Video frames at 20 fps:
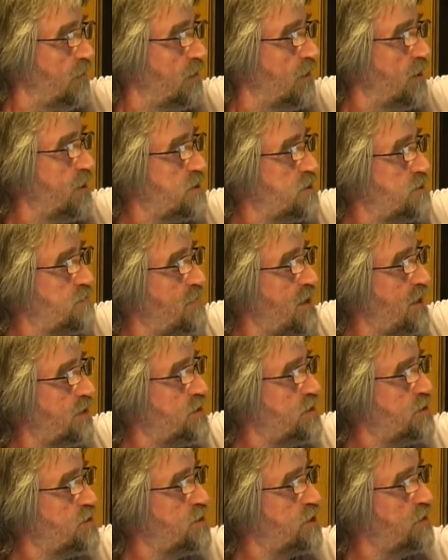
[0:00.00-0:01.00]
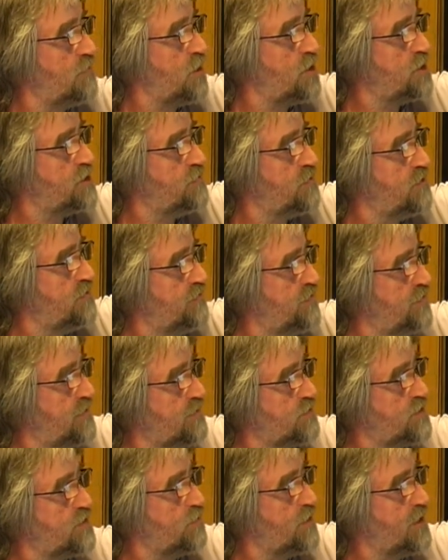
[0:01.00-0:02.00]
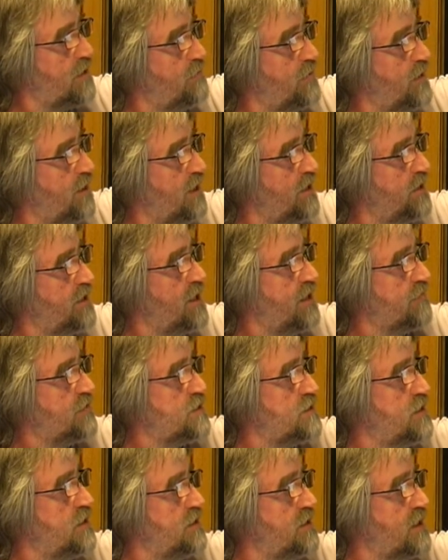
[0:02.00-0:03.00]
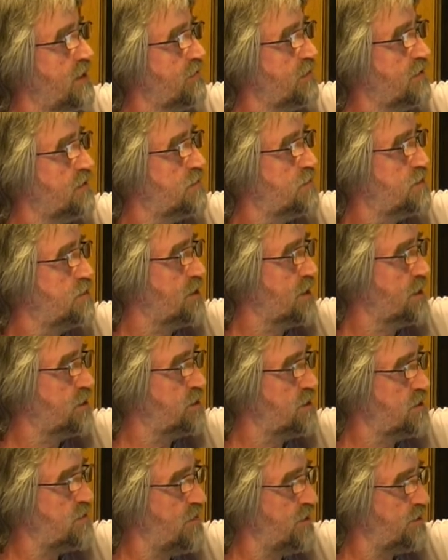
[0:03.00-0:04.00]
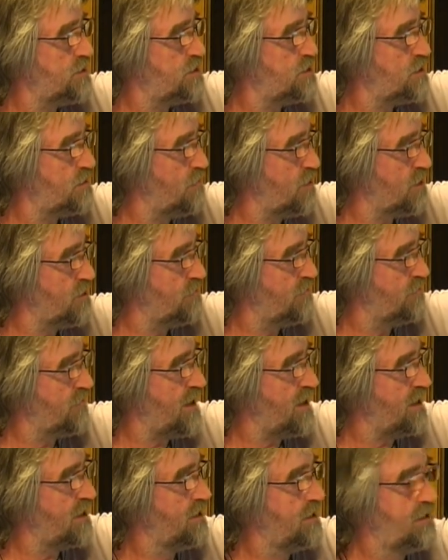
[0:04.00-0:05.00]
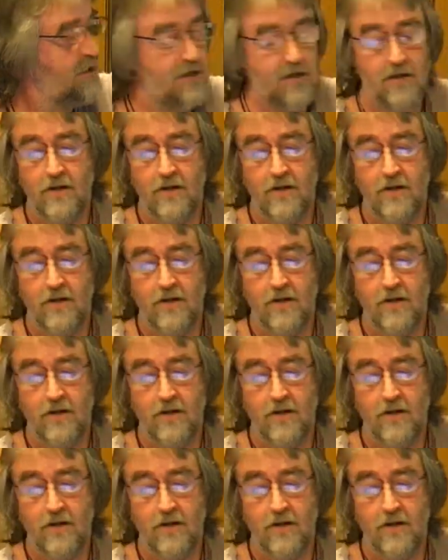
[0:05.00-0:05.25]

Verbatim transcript: It's melted to the bottom of, that's the red pill in the other, in the other structure, it's melted to the bottom of that.